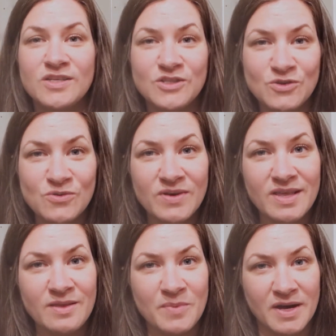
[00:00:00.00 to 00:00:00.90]
a story
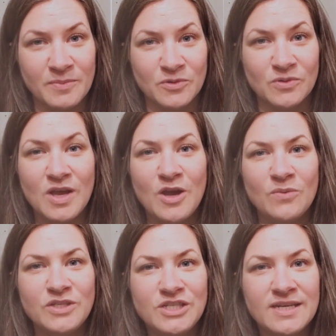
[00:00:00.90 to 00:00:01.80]
in the Bible
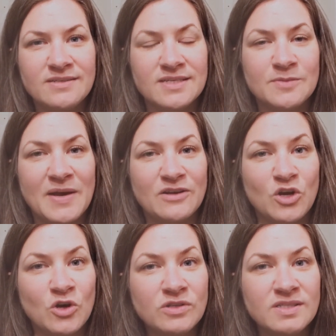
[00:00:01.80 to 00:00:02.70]
which tells us about
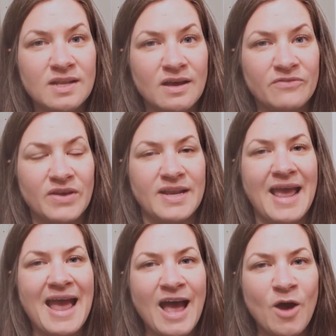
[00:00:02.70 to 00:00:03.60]
God's love and
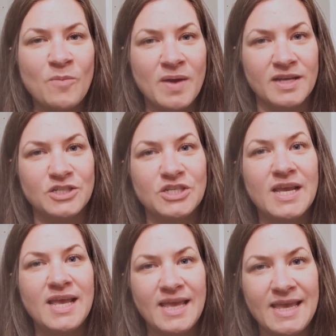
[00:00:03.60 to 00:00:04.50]
how much
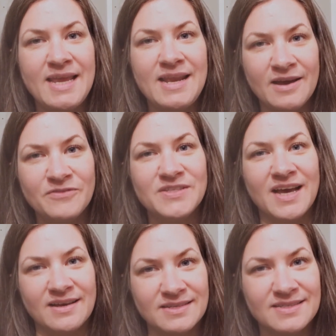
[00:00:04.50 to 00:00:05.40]
he loves
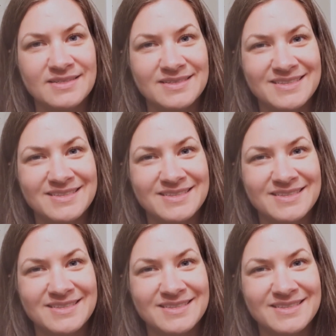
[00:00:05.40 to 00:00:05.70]
us.